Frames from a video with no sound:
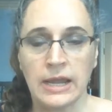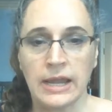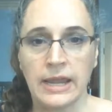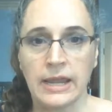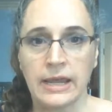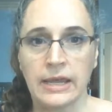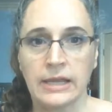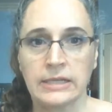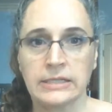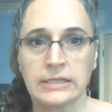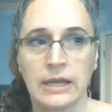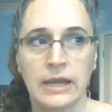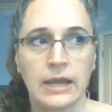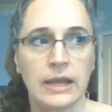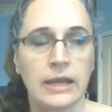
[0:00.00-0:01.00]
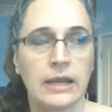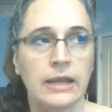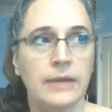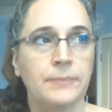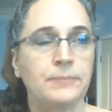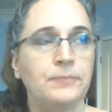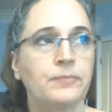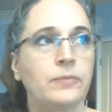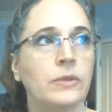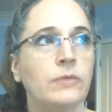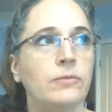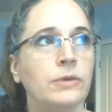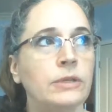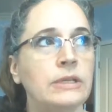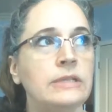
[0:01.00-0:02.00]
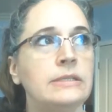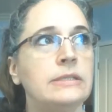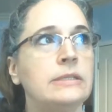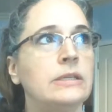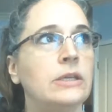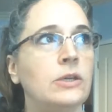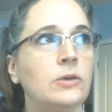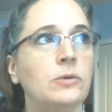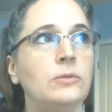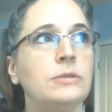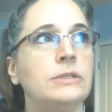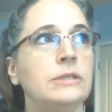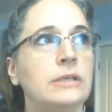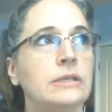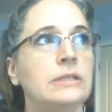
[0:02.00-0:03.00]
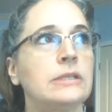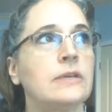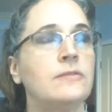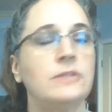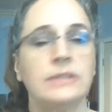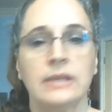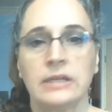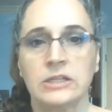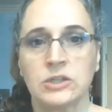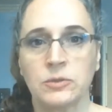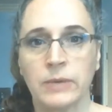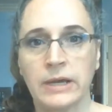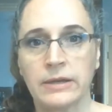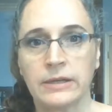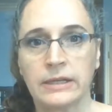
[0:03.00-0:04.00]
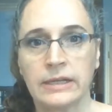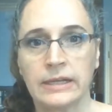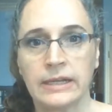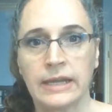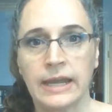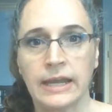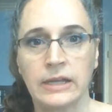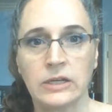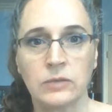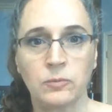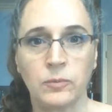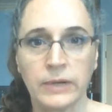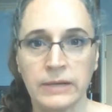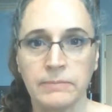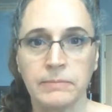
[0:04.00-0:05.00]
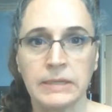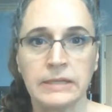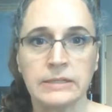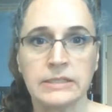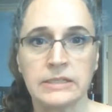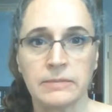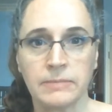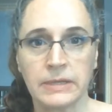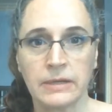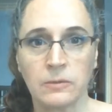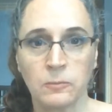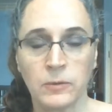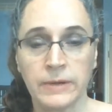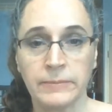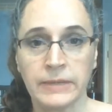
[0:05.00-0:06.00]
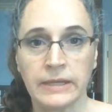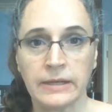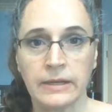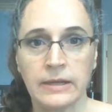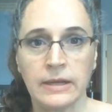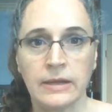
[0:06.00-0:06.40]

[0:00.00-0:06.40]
and a really skewed sense of sexuality and what it means to be a woman